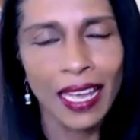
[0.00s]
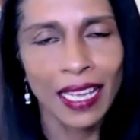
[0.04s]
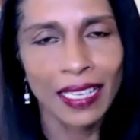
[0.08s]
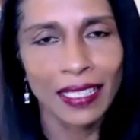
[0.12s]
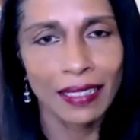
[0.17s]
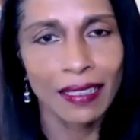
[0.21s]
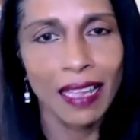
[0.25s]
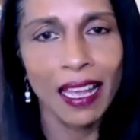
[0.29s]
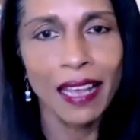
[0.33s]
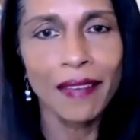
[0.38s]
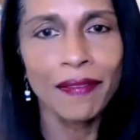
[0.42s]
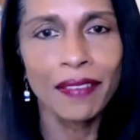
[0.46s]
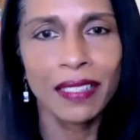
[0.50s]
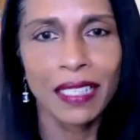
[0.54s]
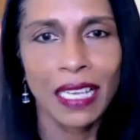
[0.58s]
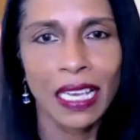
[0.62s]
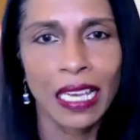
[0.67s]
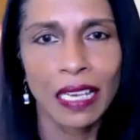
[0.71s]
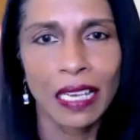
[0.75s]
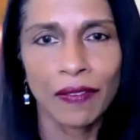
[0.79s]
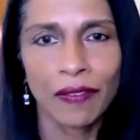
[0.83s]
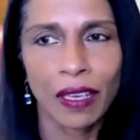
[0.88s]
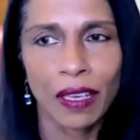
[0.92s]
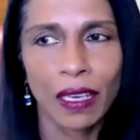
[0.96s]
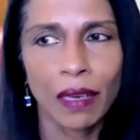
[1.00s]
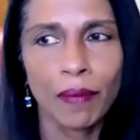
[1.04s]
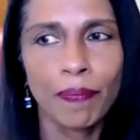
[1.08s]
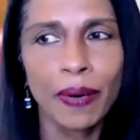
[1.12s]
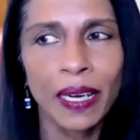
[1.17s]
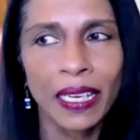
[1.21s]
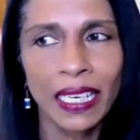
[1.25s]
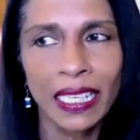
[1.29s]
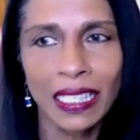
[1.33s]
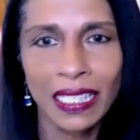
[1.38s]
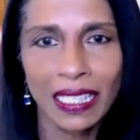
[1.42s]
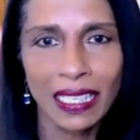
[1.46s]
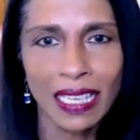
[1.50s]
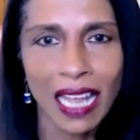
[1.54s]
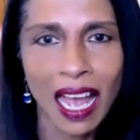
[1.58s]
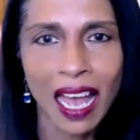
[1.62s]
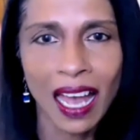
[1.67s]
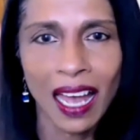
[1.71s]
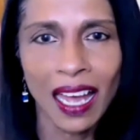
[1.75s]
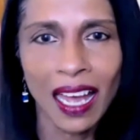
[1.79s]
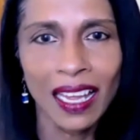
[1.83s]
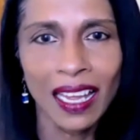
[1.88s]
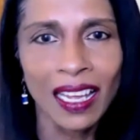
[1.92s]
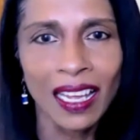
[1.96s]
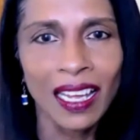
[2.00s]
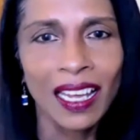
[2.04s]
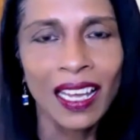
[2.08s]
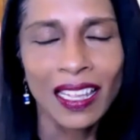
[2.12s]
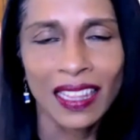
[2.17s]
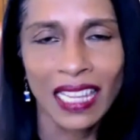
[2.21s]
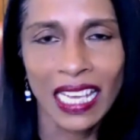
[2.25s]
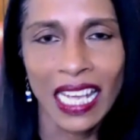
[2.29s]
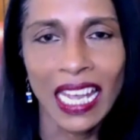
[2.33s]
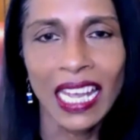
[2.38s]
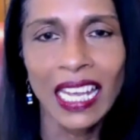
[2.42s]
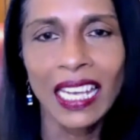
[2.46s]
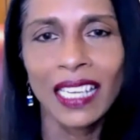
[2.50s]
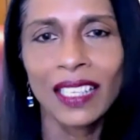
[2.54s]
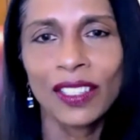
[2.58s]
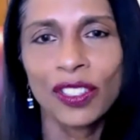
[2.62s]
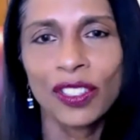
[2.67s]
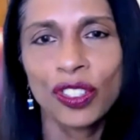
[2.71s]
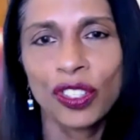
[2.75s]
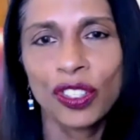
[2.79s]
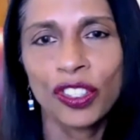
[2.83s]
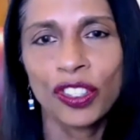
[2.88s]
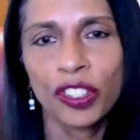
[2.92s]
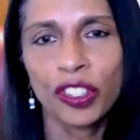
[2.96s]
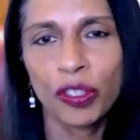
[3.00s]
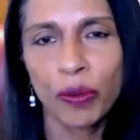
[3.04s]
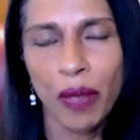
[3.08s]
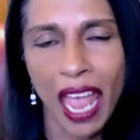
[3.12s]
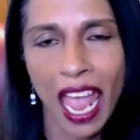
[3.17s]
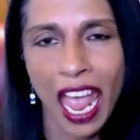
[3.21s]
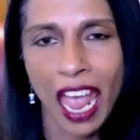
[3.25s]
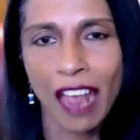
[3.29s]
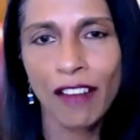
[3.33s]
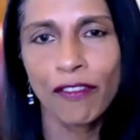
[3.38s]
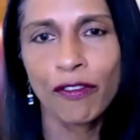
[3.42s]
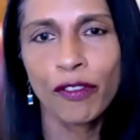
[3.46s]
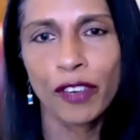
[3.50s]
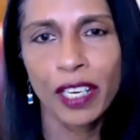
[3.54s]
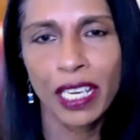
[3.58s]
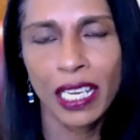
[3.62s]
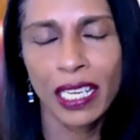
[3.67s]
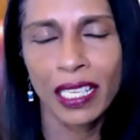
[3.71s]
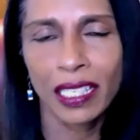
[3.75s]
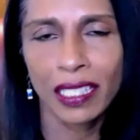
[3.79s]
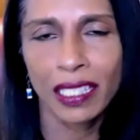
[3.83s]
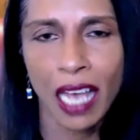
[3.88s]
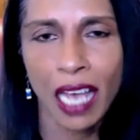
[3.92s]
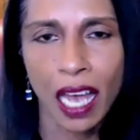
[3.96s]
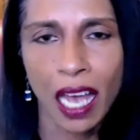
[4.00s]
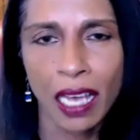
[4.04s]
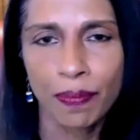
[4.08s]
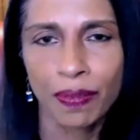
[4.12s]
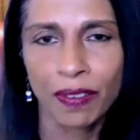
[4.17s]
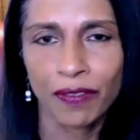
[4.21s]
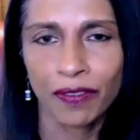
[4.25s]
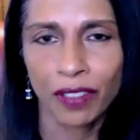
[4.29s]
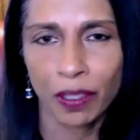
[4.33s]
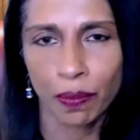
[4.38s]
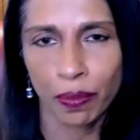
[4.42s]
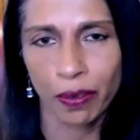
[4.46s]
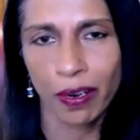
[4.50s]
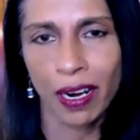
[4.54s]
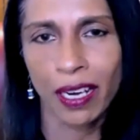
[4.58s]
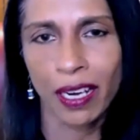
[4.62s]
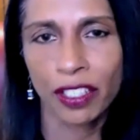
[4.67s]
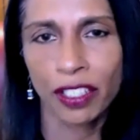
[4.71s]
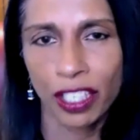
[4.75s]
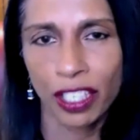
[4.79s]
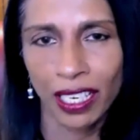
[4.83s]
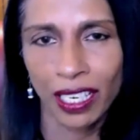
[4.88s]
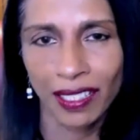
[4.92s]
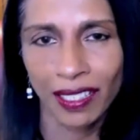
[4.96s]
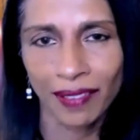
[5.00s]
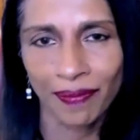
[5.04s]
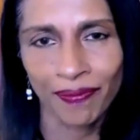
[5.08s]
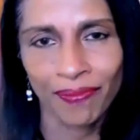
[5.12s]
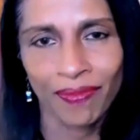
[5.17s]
it's life-saving, but it's not the answer to every type of depression.